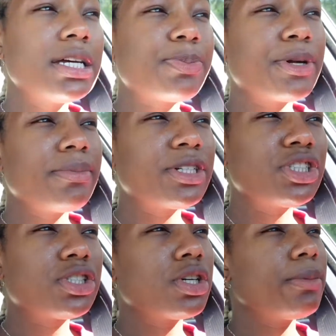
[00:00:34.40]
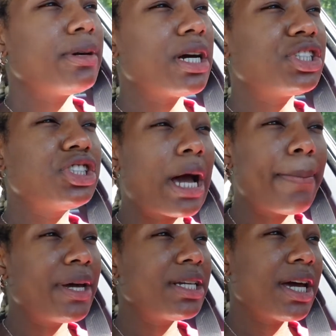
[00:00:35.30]
is pretty much just gonna be a
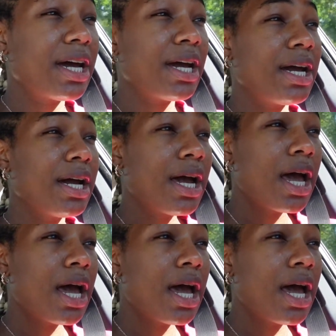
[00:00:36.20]
shopping day.